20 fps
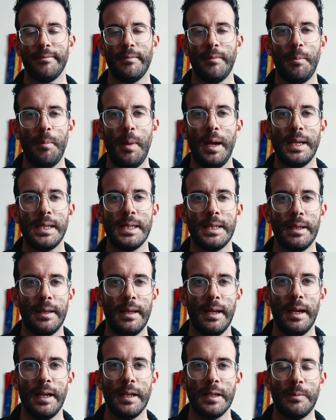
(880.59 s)
makes
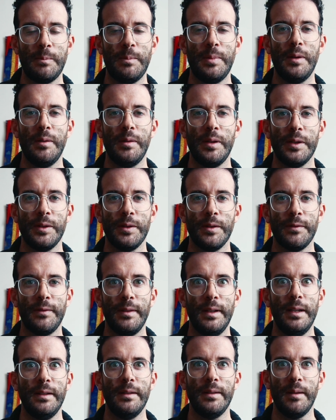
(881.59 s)
the experience of
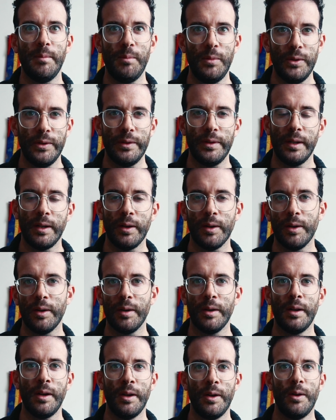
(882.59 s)
listening music
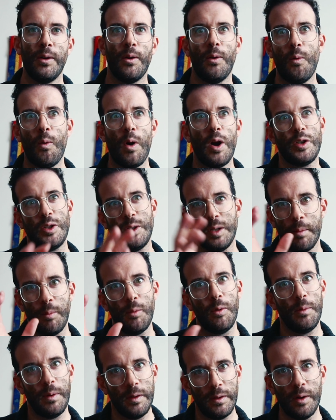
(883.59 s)
or watching a
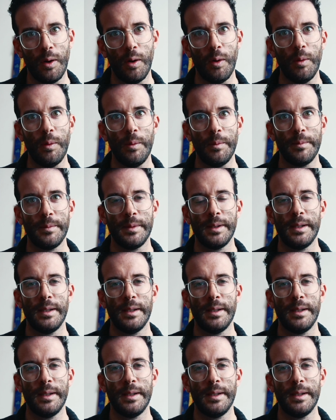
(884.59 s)
movie so